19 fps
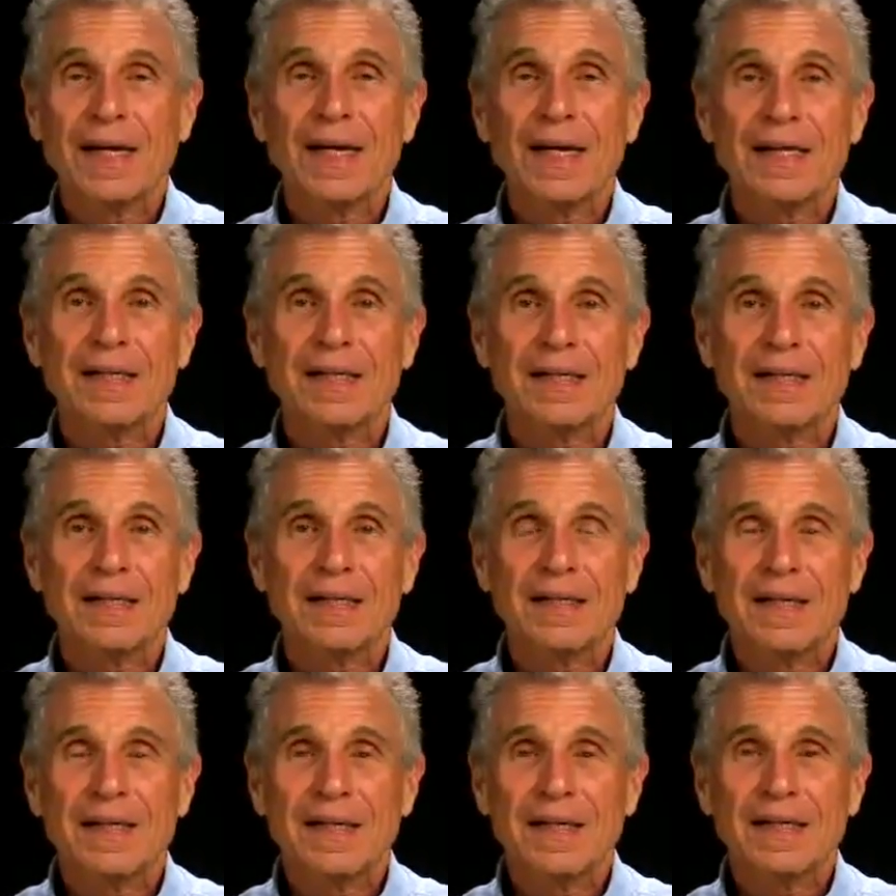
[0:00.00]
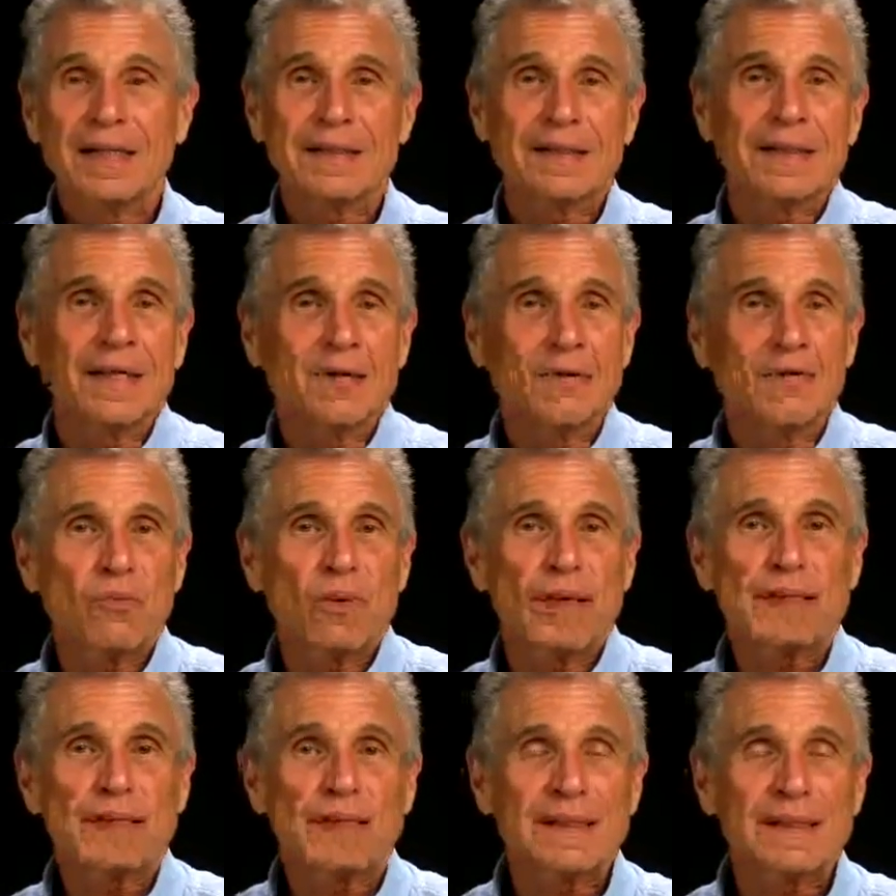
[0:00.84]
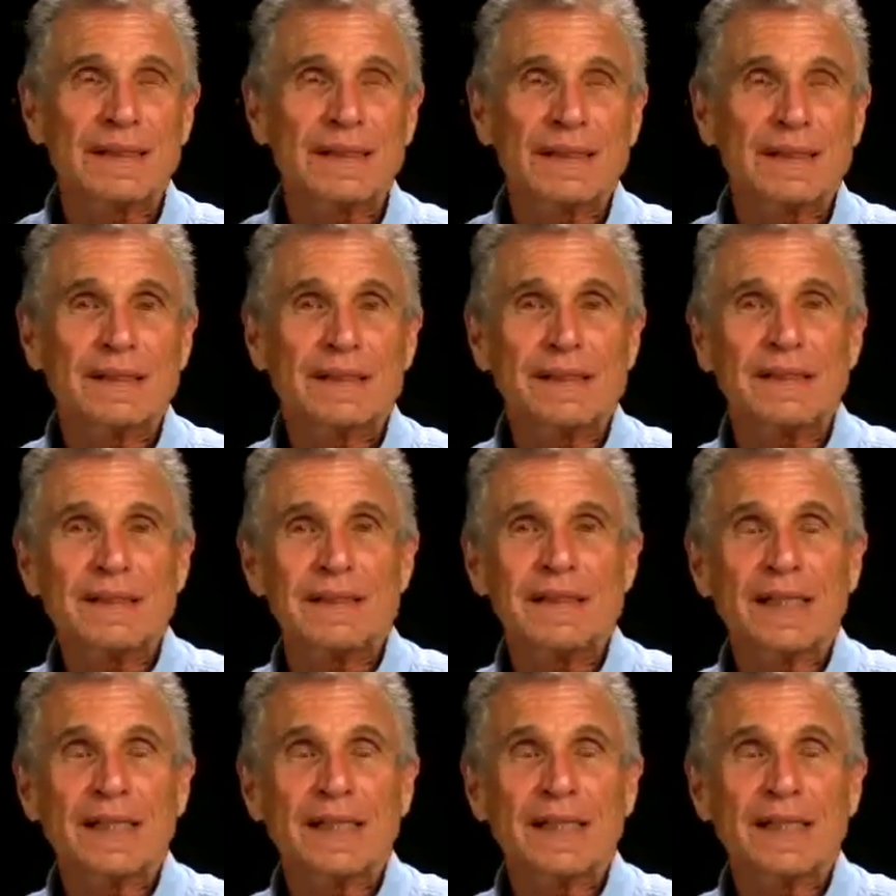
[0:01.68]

And is it a restlessness